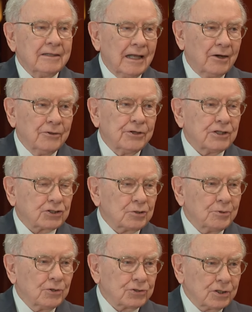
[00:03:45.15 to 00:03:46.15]
Now, the
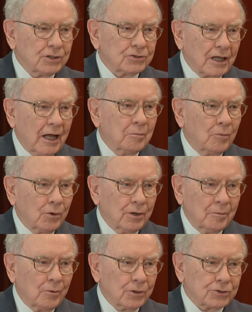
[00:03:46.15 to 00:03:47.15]
distribution has gotten more
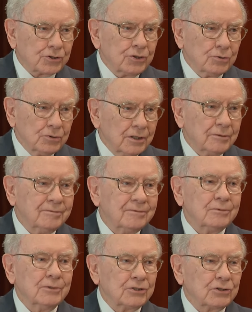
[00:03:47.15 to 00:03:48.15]
and more skewed in
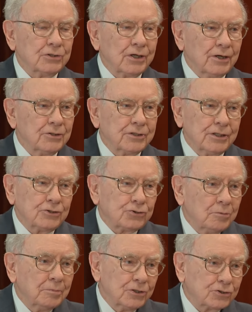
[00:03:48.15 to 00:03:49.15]
recent years, and it
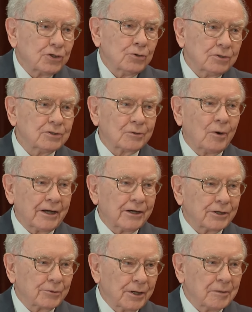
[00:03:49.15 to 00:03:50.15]
should be skewed to quite a
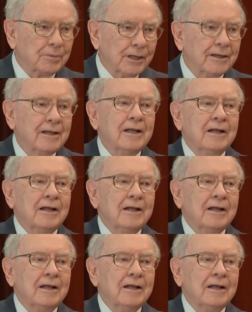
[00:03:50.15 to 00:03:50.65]
degree, but,